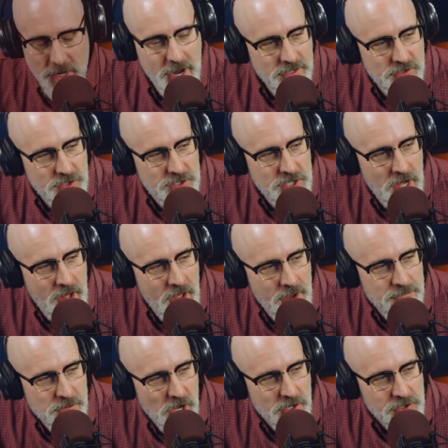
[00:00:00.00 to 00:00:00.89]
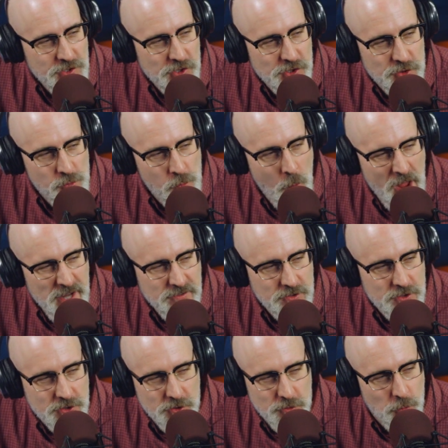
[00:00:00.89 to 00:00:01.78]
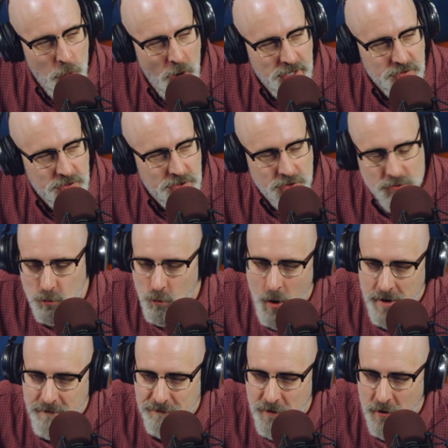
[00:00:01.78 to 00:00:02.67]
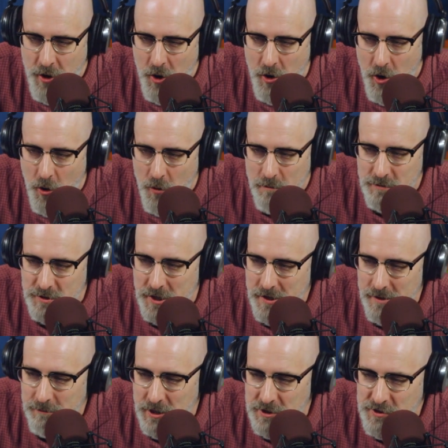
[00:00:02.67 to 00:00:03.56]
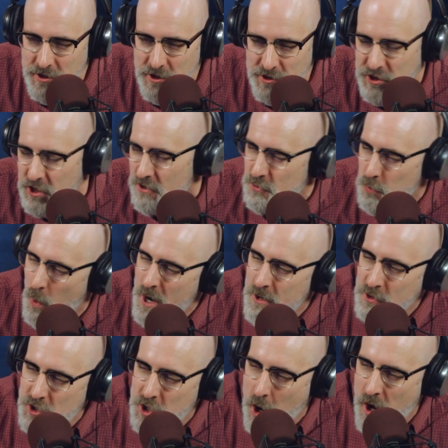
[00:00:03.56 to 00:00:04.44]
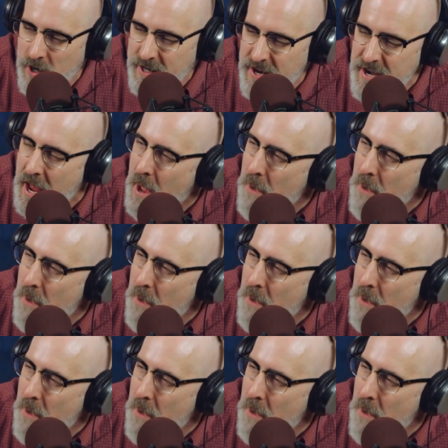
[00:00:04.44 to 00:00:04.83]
It's time to sweat for the home team, listeners, because we're talking